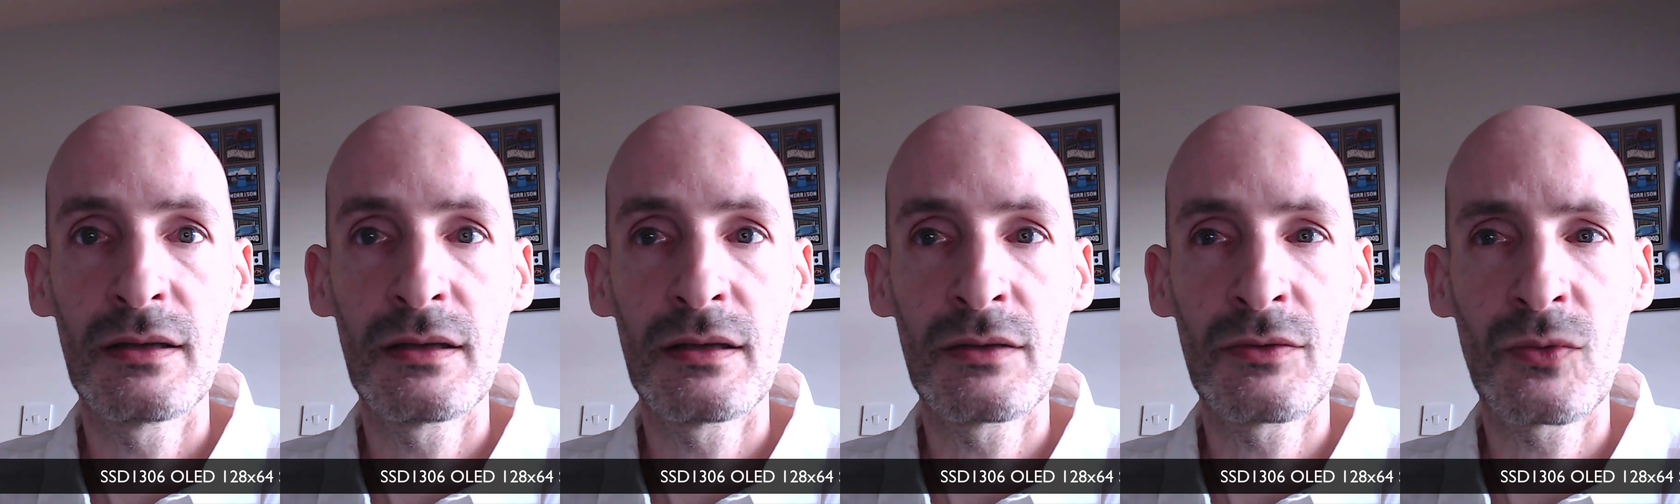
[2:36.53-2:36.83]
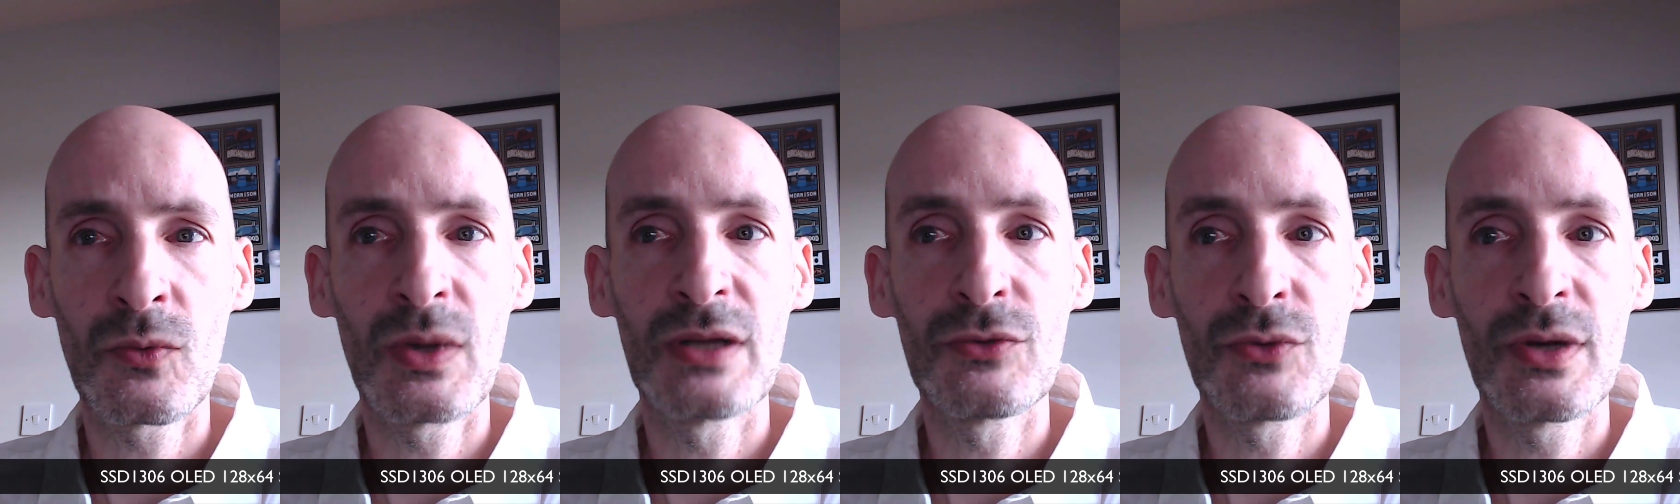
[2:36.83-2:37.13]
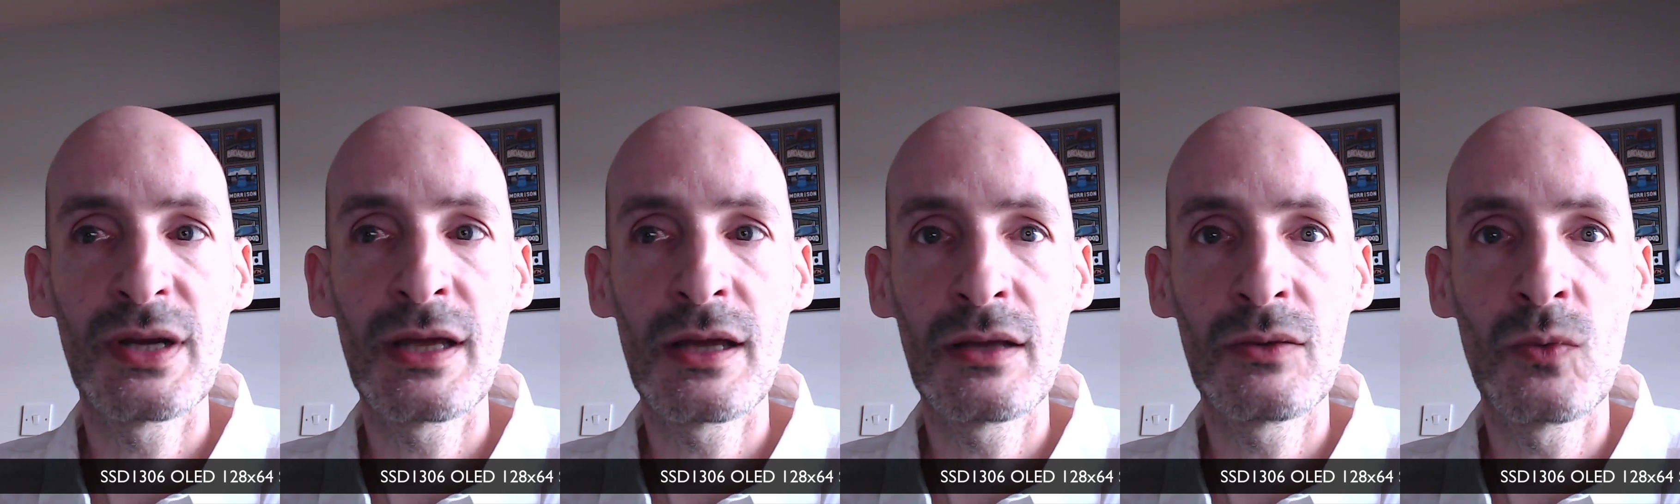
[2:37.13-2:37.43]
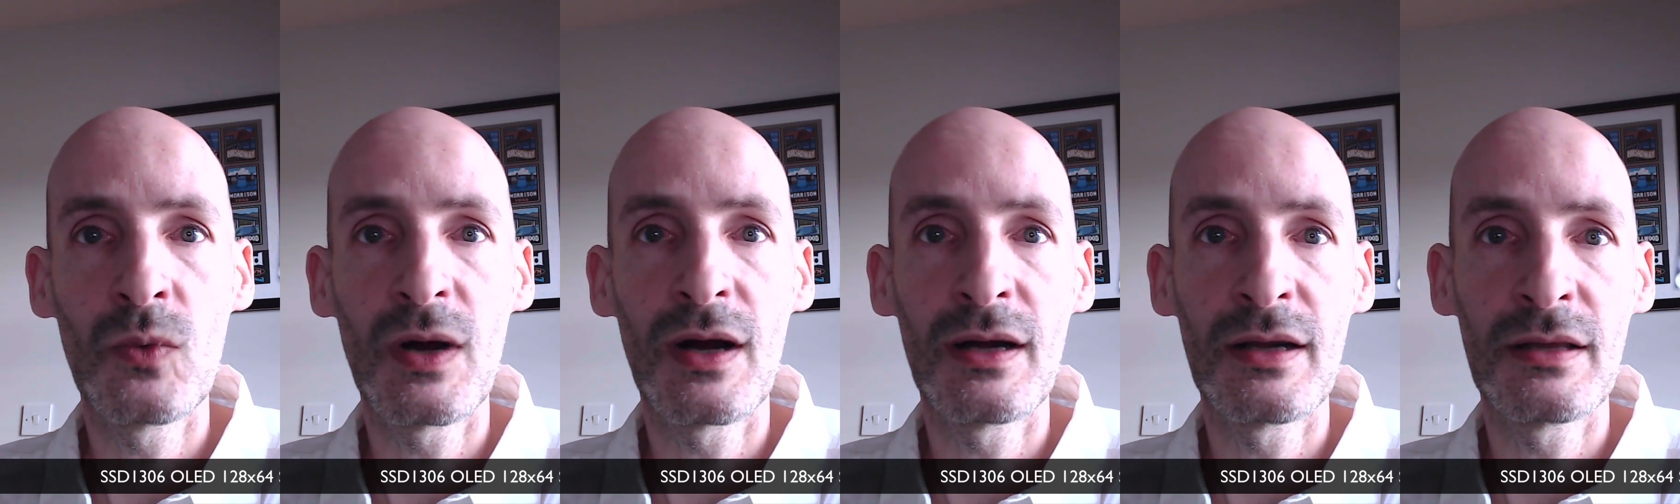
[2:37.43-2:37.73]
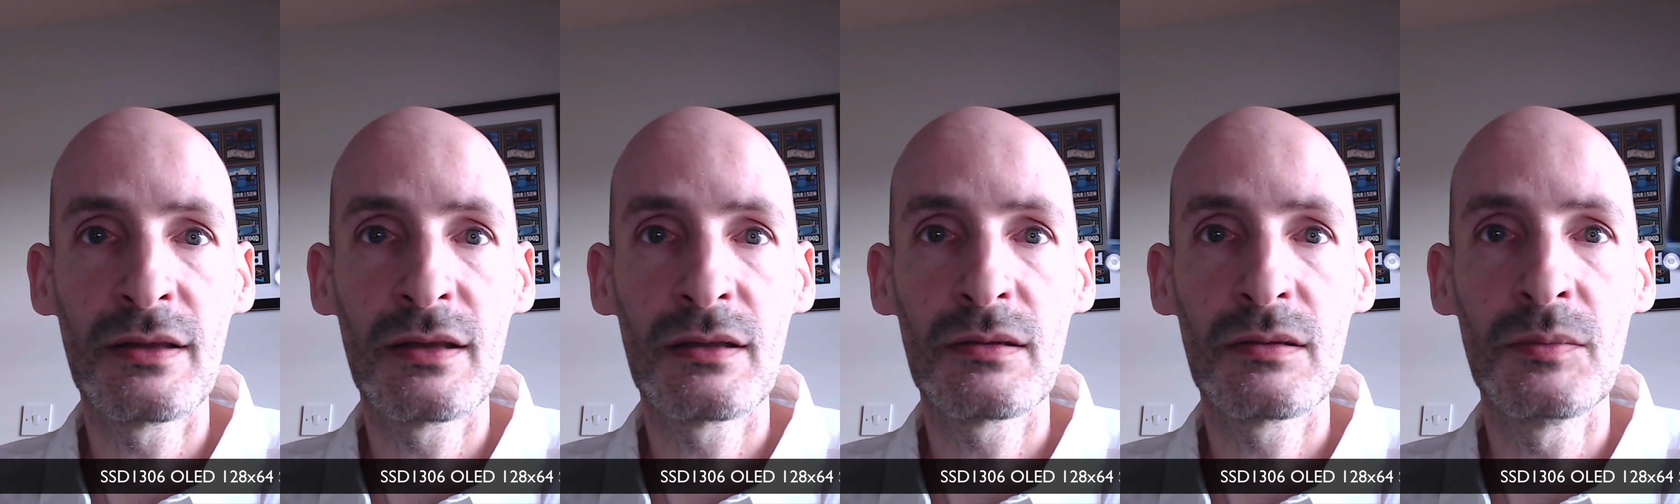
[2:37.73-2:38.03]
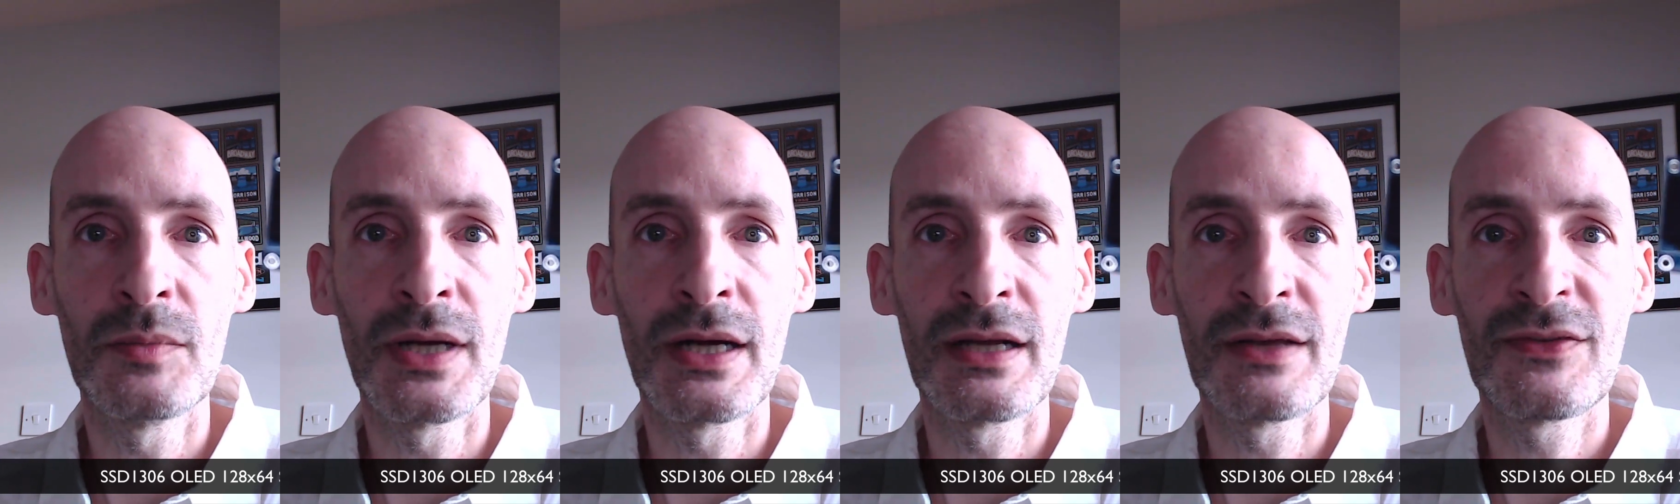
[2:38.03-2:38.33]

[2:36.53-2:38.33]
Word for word: it's 128 wide by